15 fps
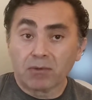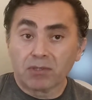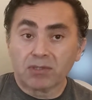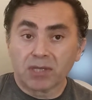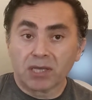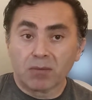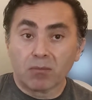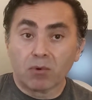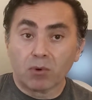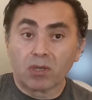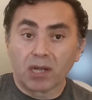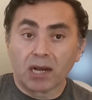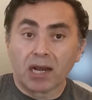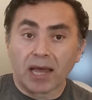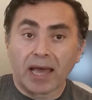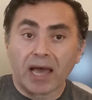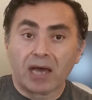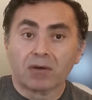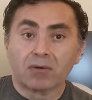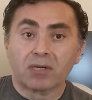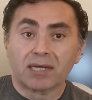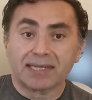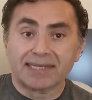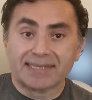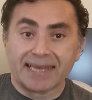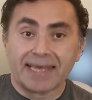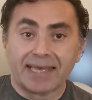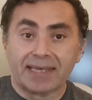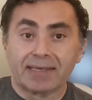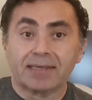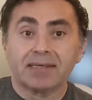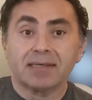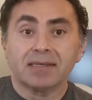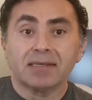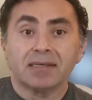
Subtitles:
would say more than an hour a day